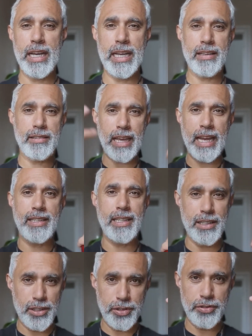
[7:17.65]

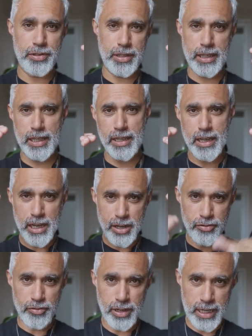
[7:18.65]
anxiety-inducing
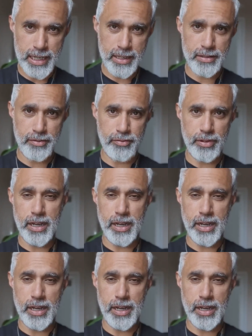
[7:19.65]
release,